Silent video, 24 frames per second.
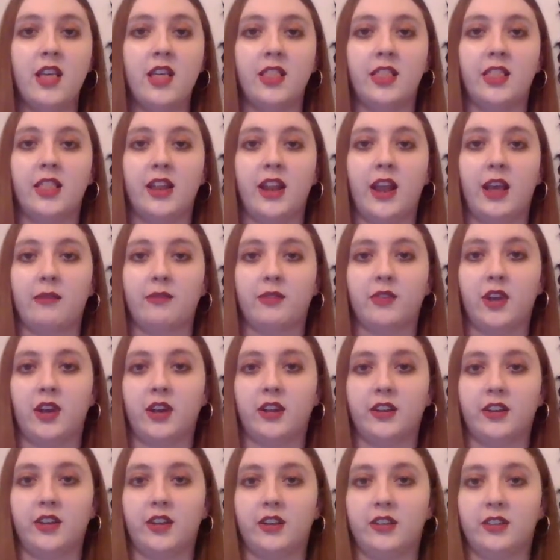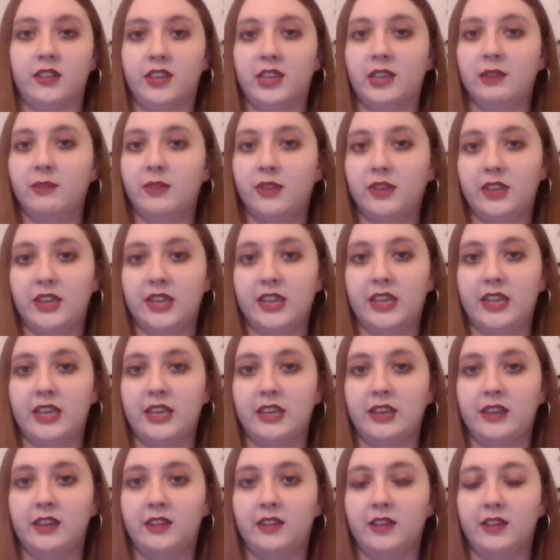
that I've got it on DVD,